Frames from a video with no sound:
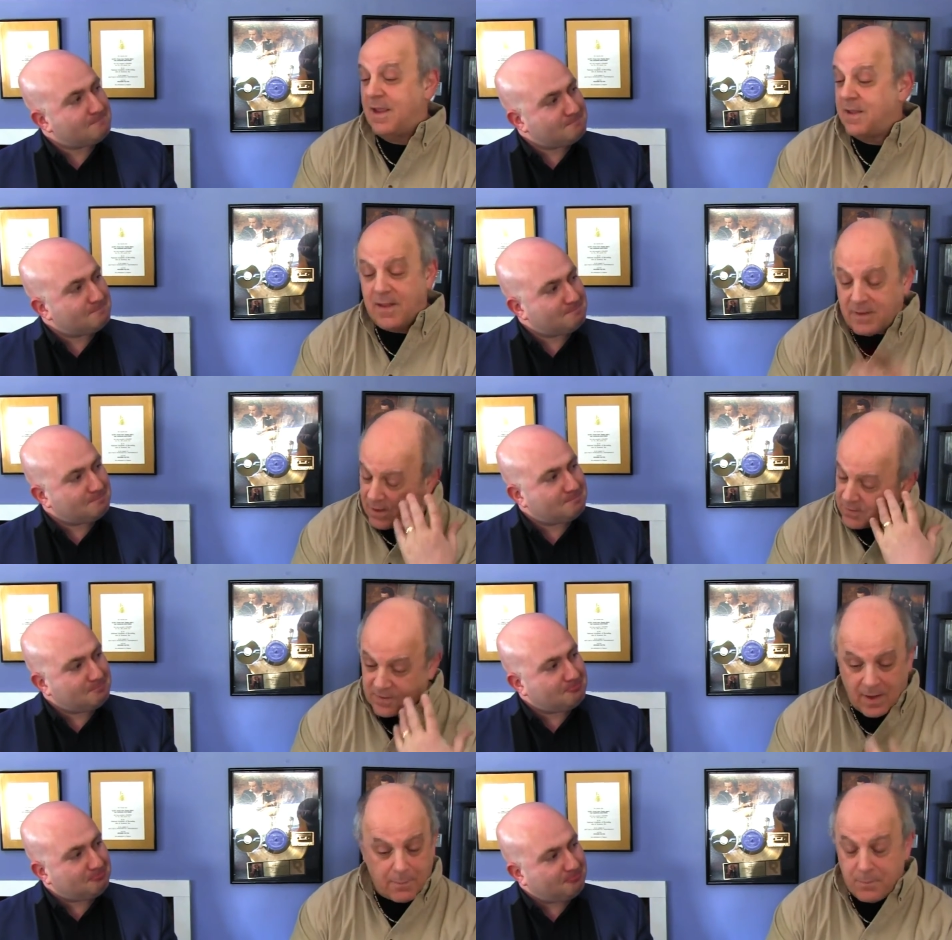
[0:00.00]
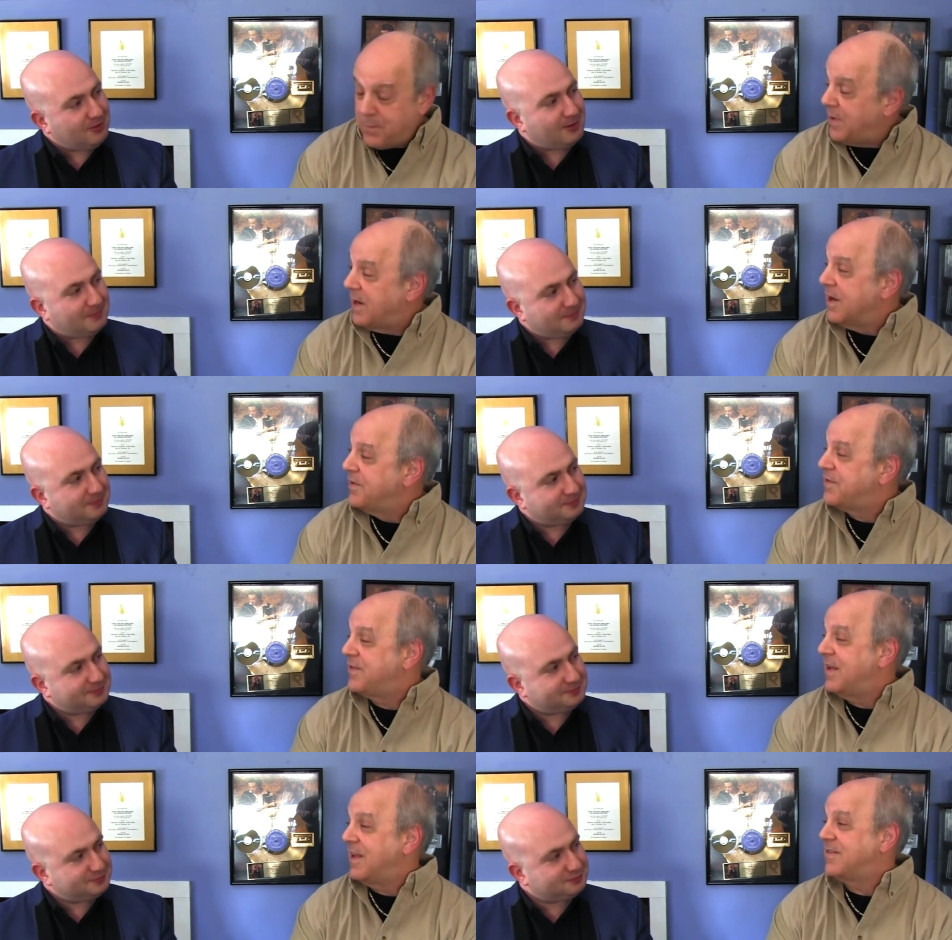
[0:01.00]
Speaker 1: thing and the tears come. Yeah. Because
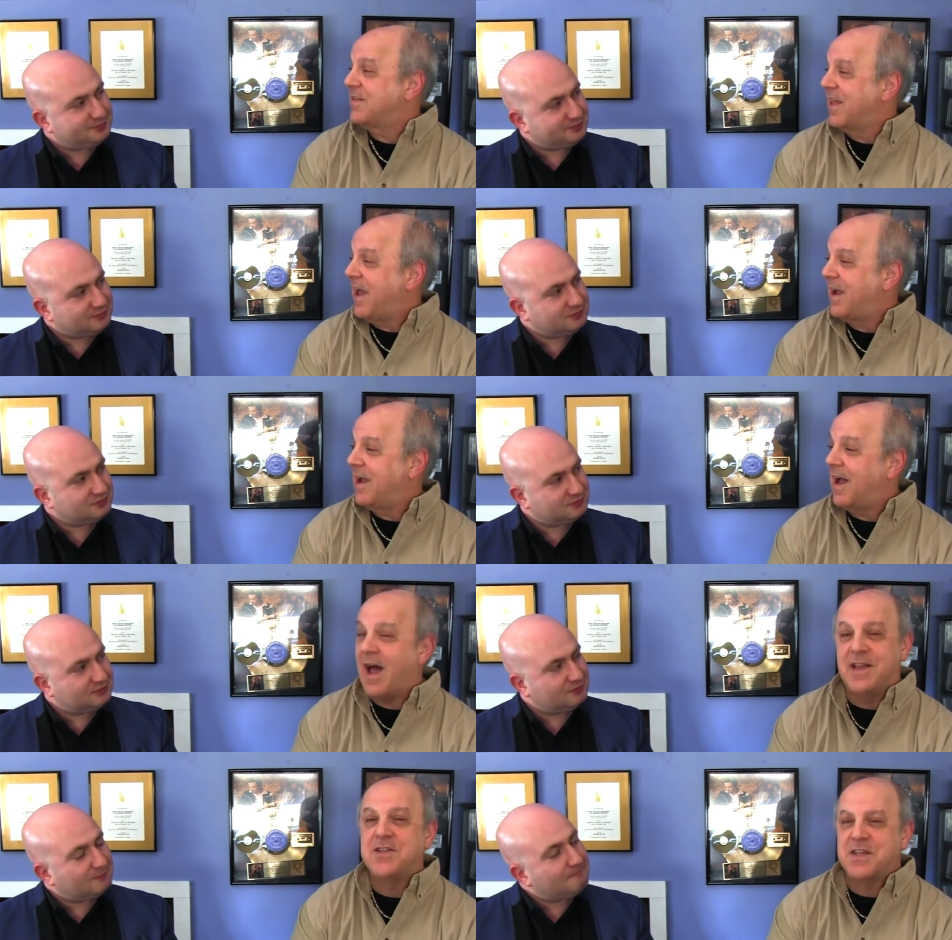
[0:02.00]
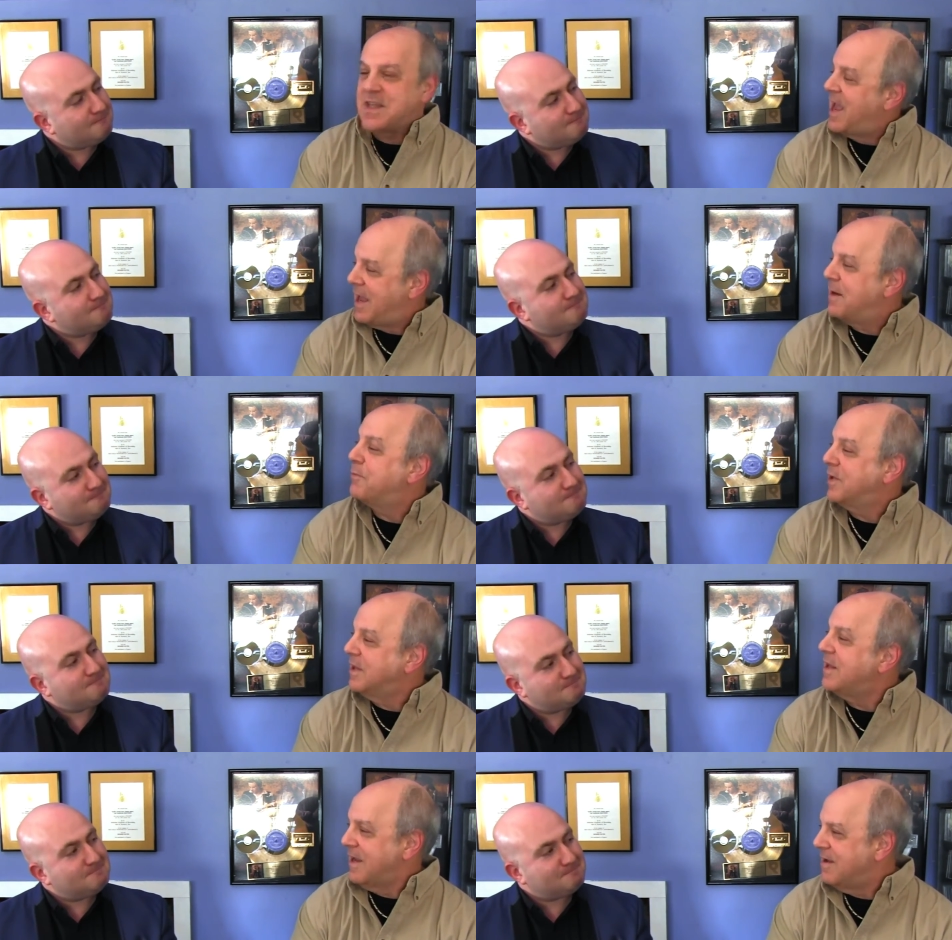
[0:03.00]
it's like, I just can't
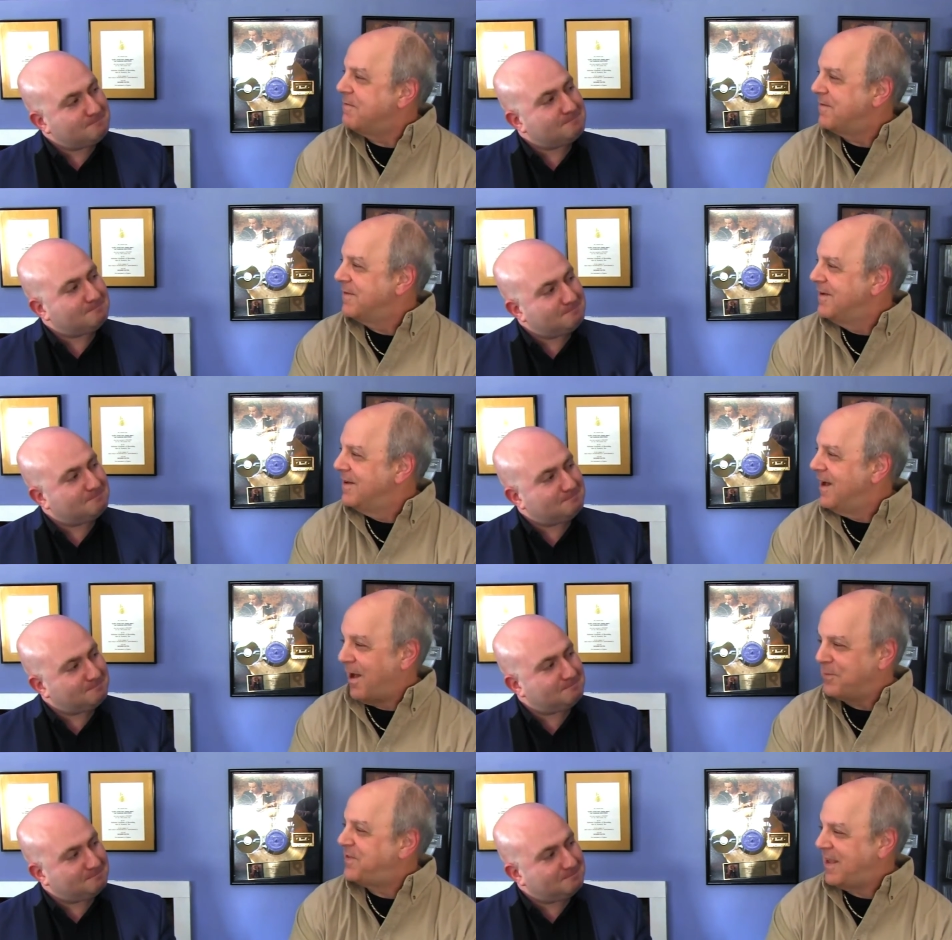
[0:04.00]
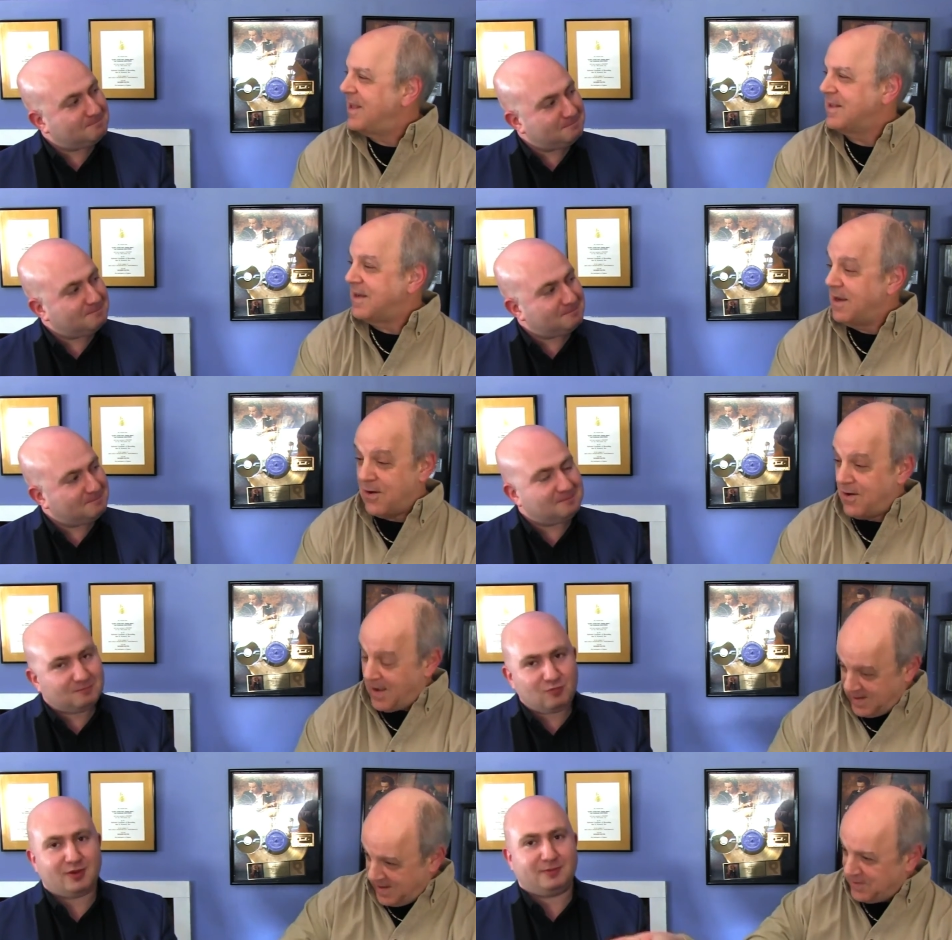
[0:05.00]
believe I'm standing here and